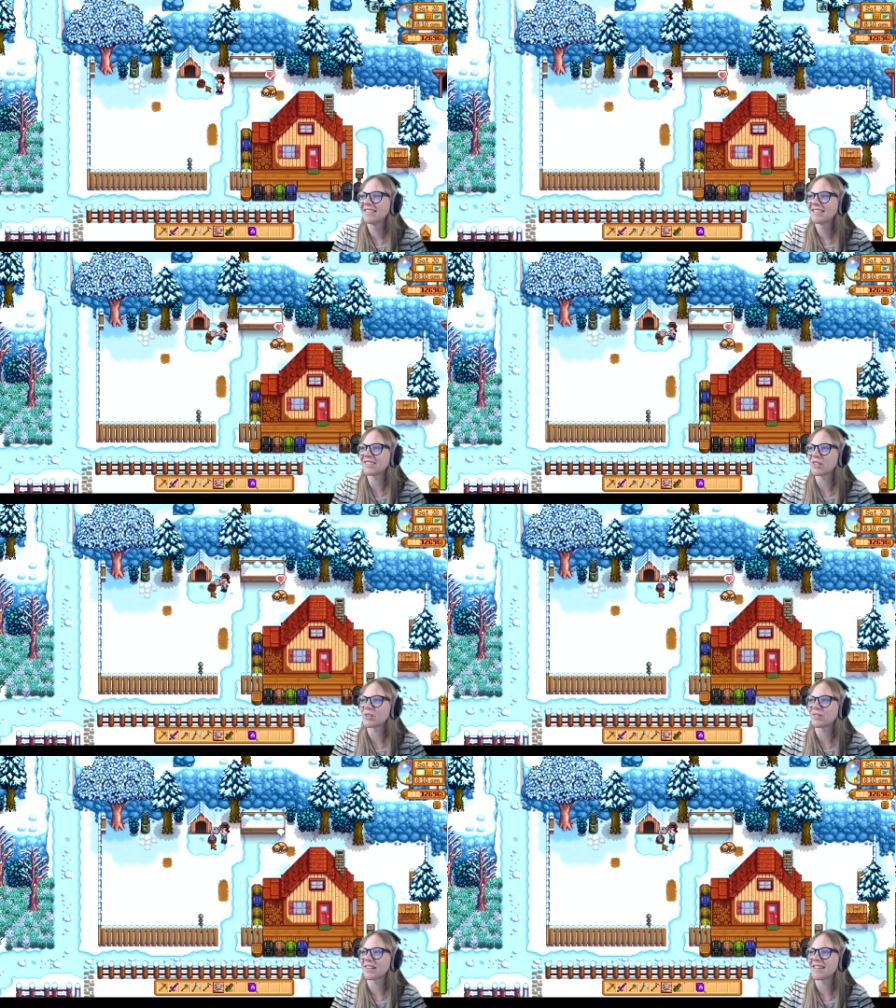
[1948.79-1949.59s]

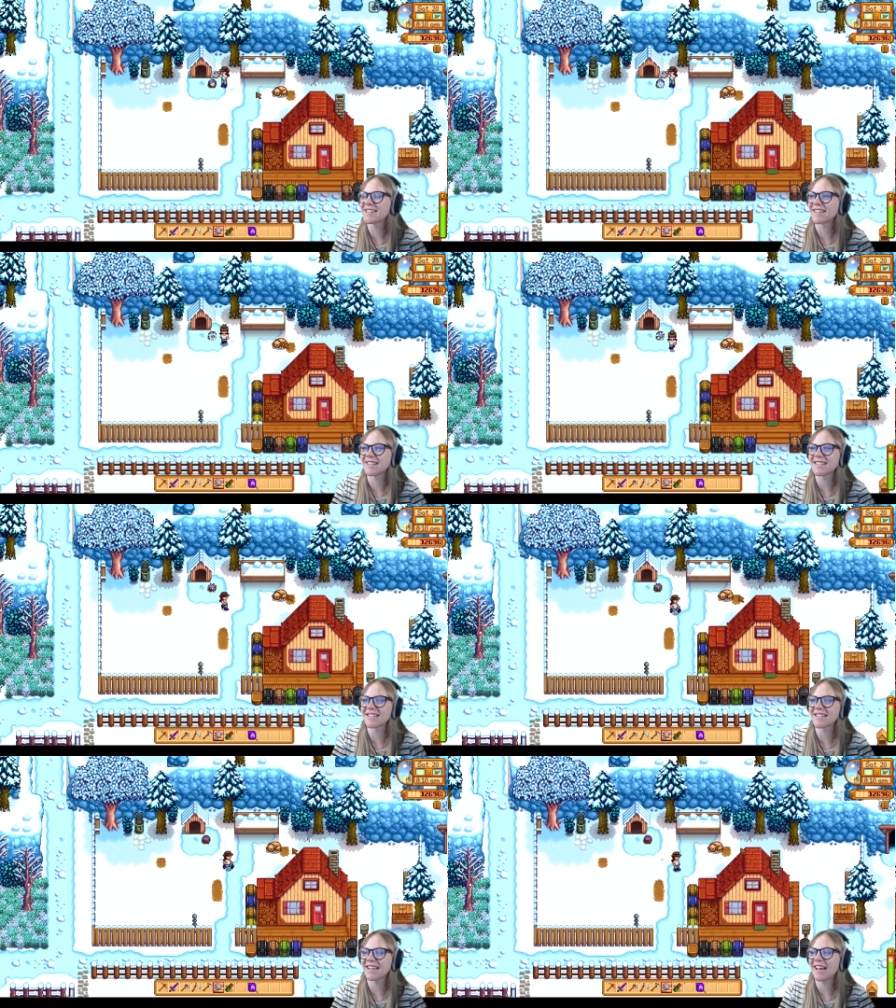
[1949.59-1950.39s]
social relations
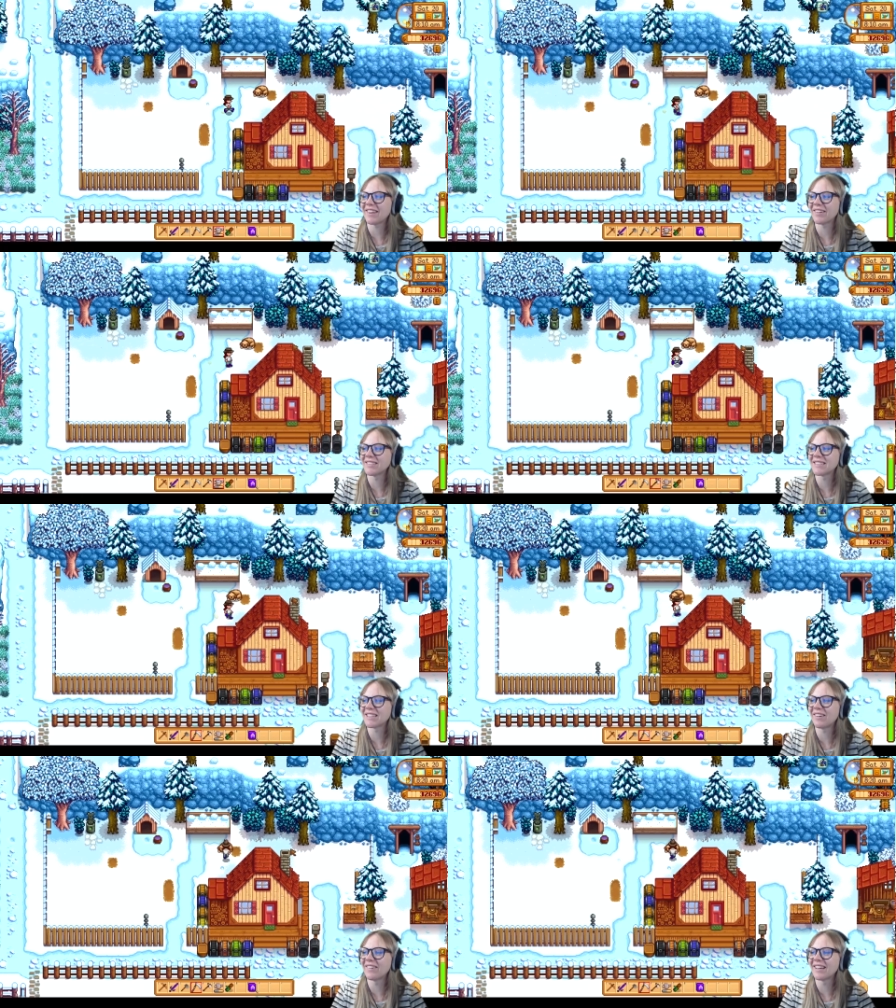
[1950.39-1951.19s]
and see how those are
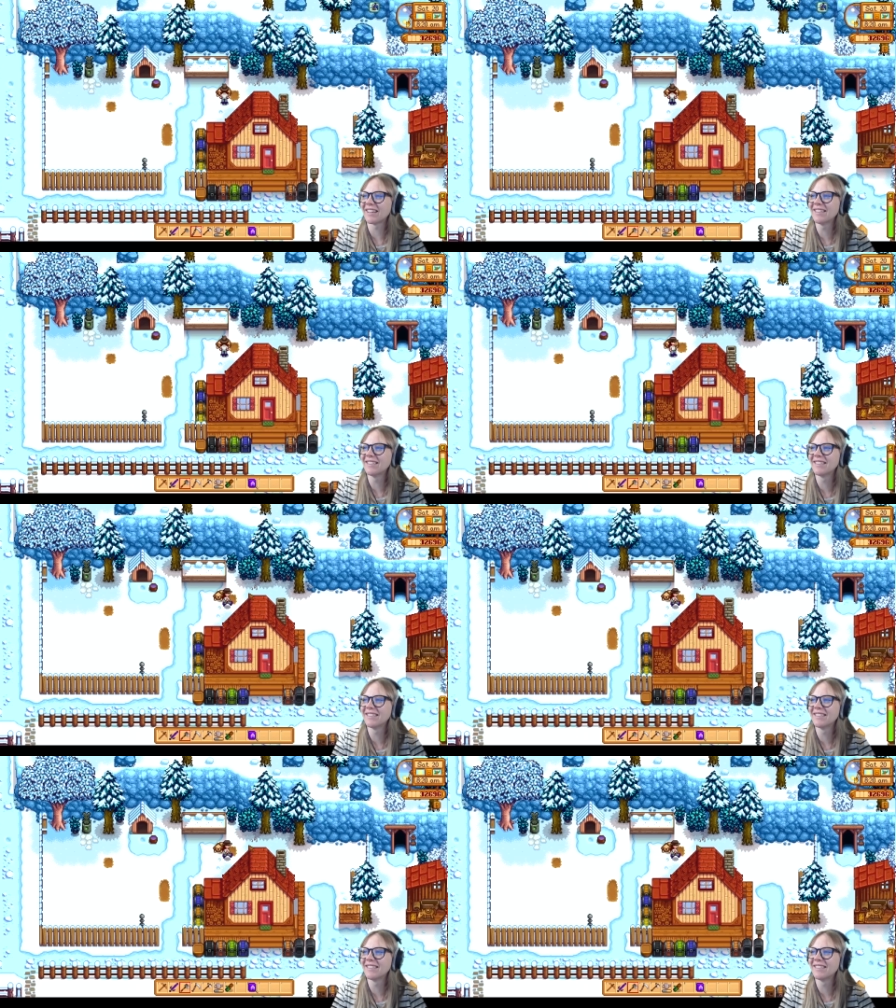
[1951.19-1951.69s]
going